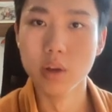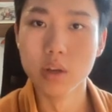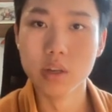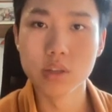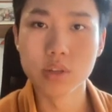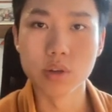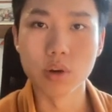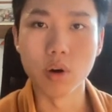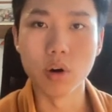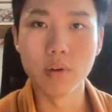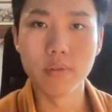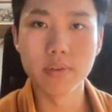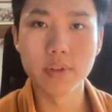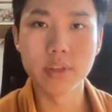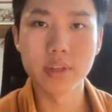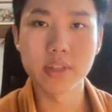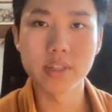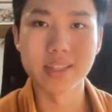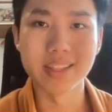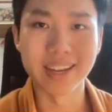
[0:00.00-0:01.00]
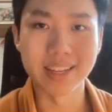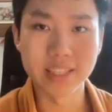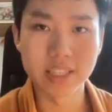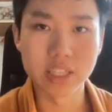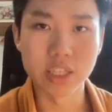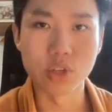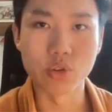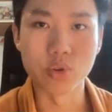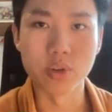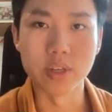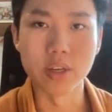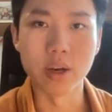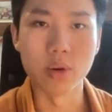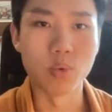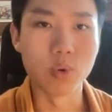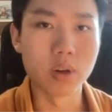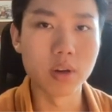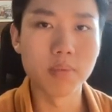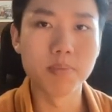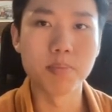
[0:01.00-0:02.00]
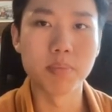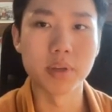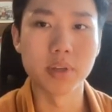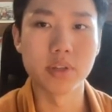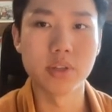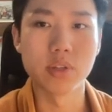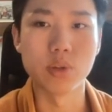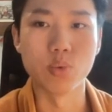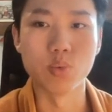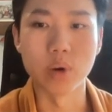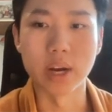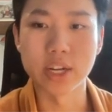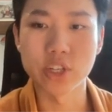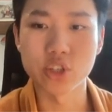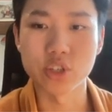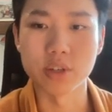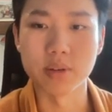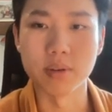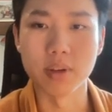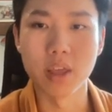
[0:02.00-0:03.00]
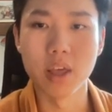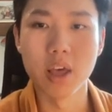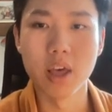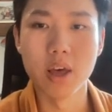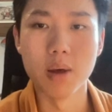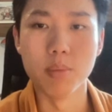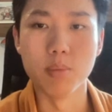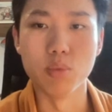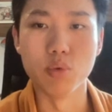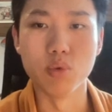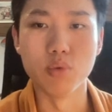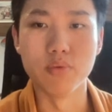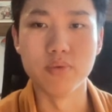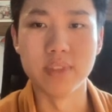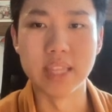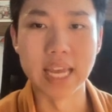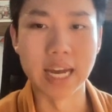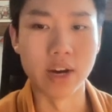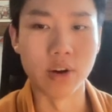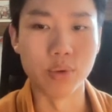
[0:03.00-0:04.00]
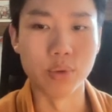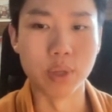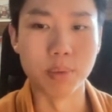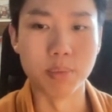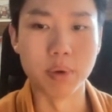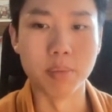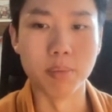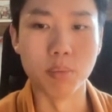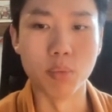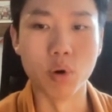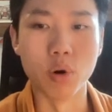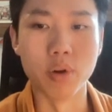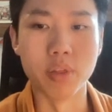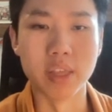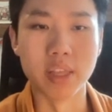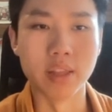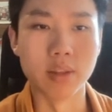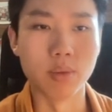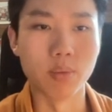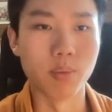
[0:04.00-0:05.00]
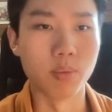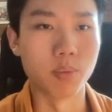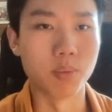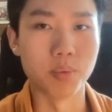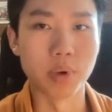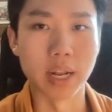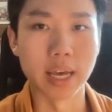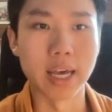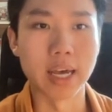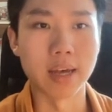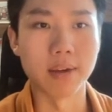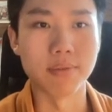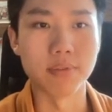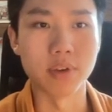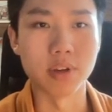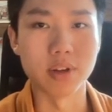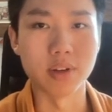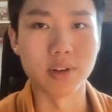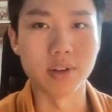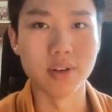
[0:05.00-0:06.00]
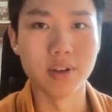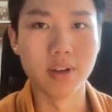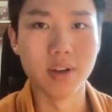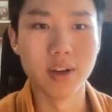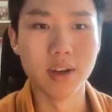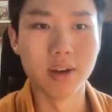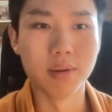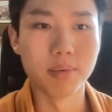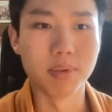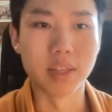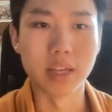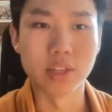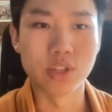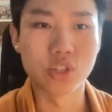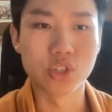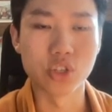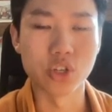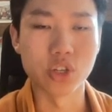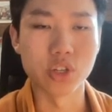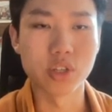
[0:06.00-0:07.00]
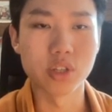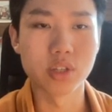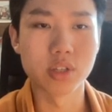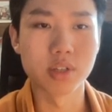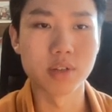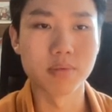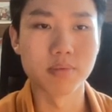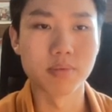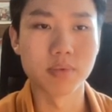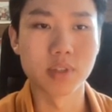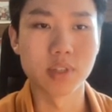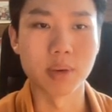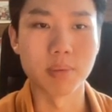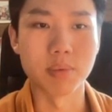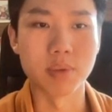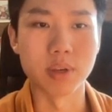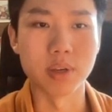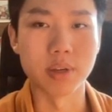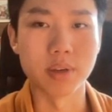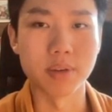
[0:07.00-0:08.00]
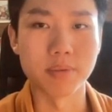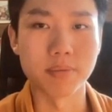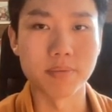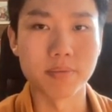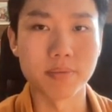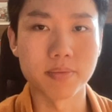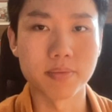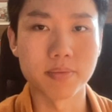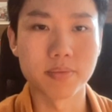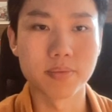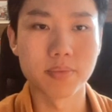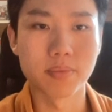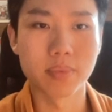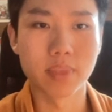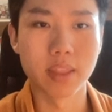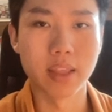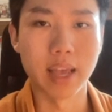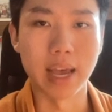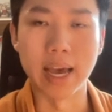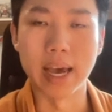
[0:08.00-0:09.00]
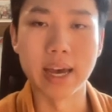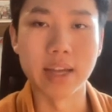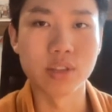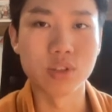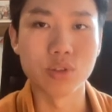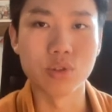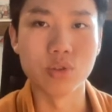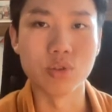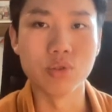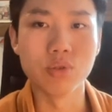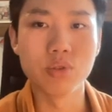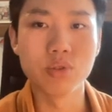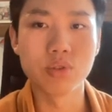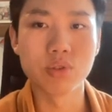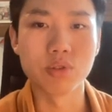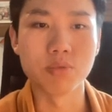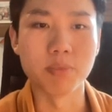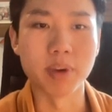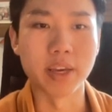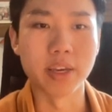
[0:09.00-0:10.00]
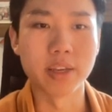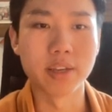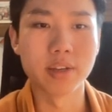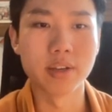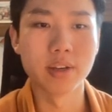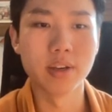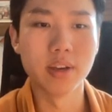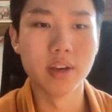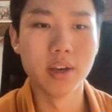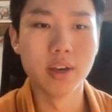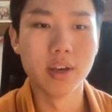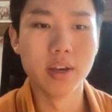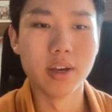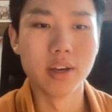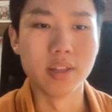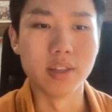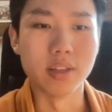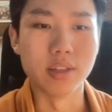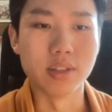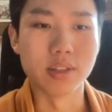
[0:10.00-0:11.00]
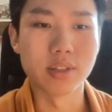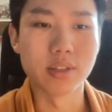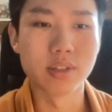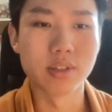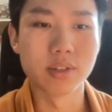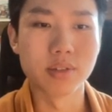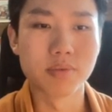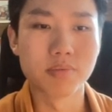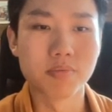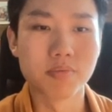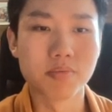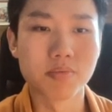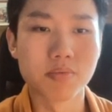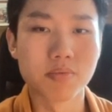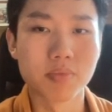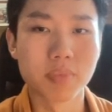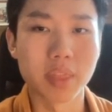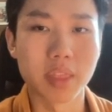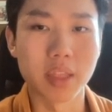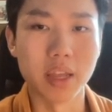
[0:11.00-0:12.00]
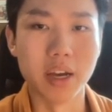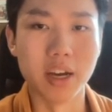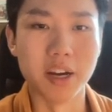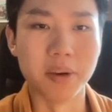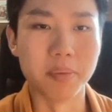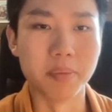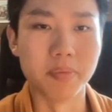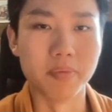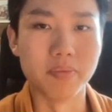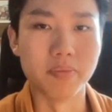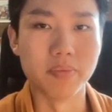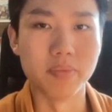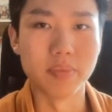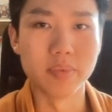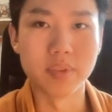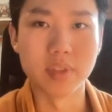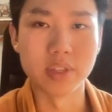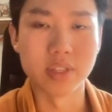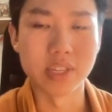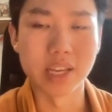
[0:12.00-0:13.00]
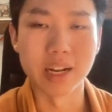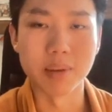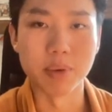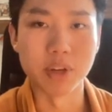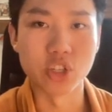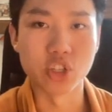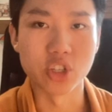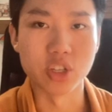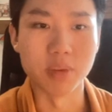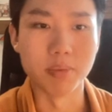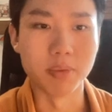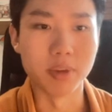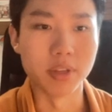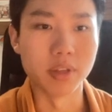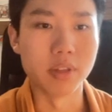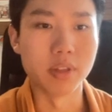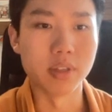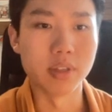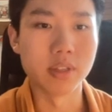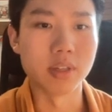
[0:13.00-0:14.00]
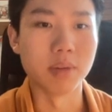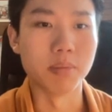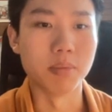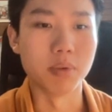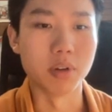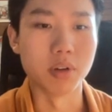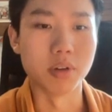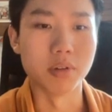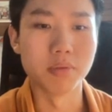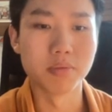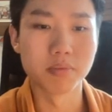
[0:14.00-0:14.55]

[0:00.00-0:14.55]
So over this 90 degree, a real piston will actually move down a bit more than what I have here. But that's just something I had to do to make this animation a bit simpler.